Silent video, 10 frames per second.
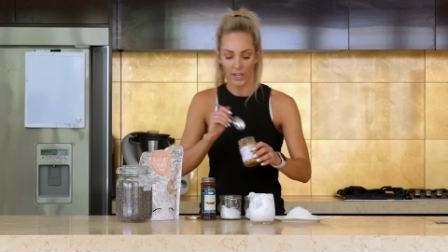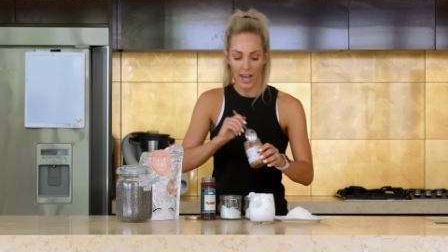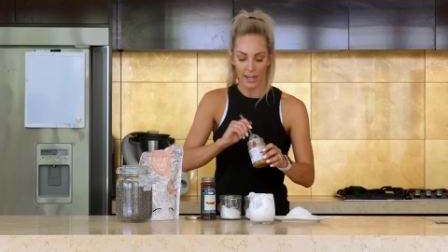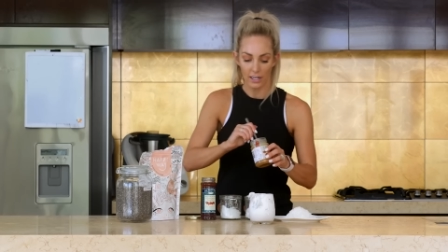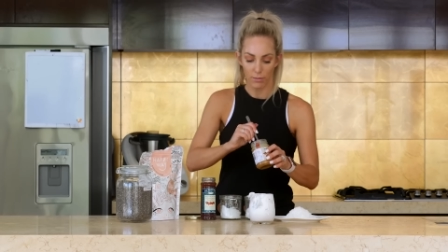gonna
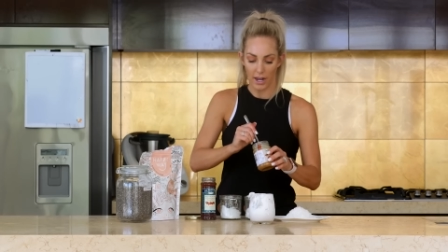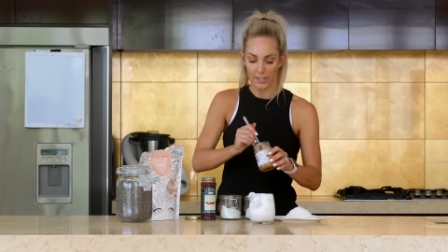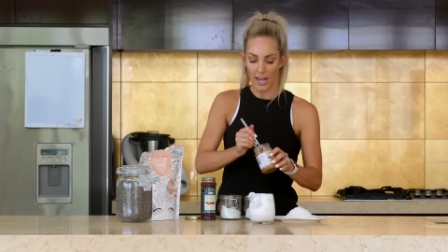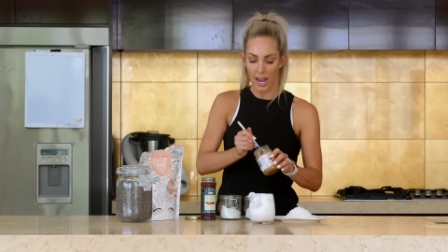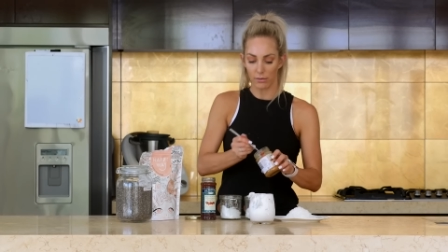add in about
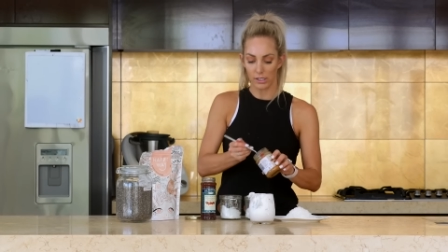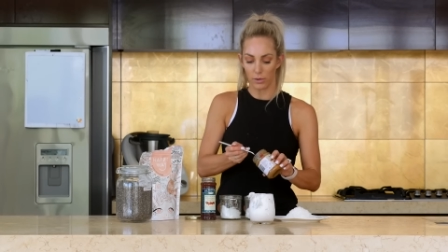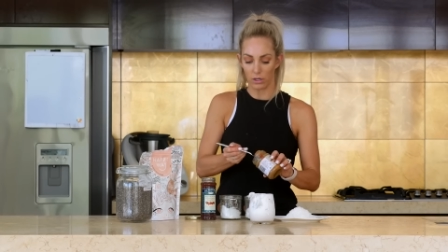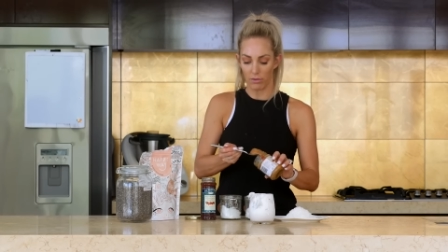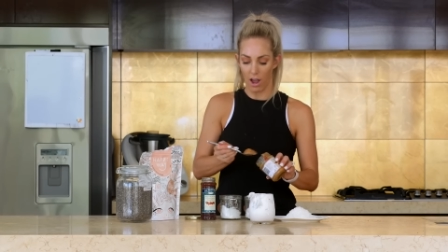a
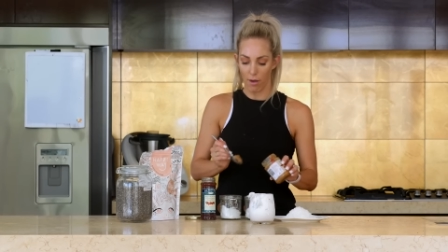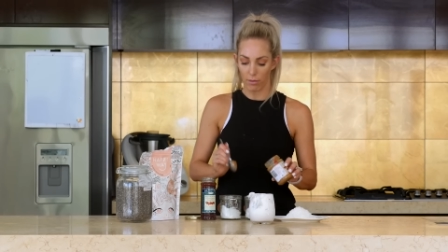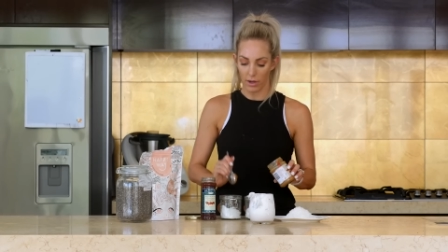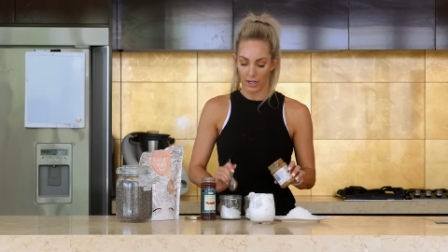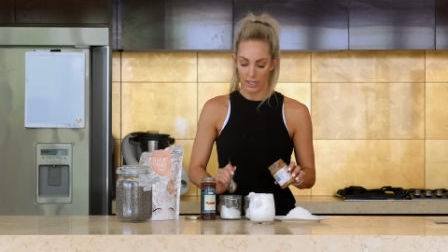tablespoon of
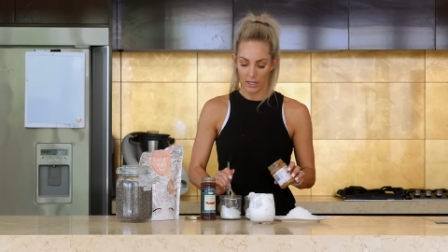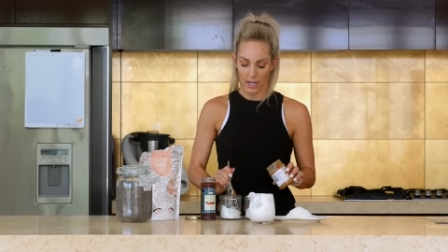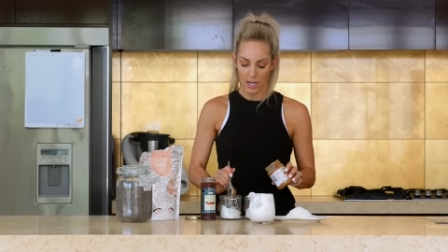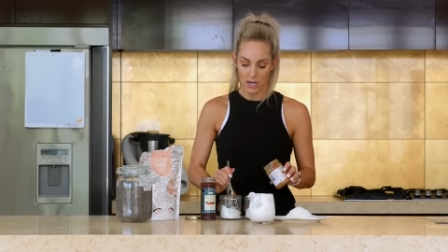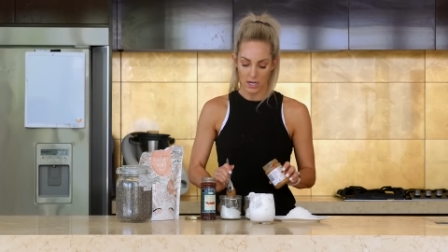almond butter in there,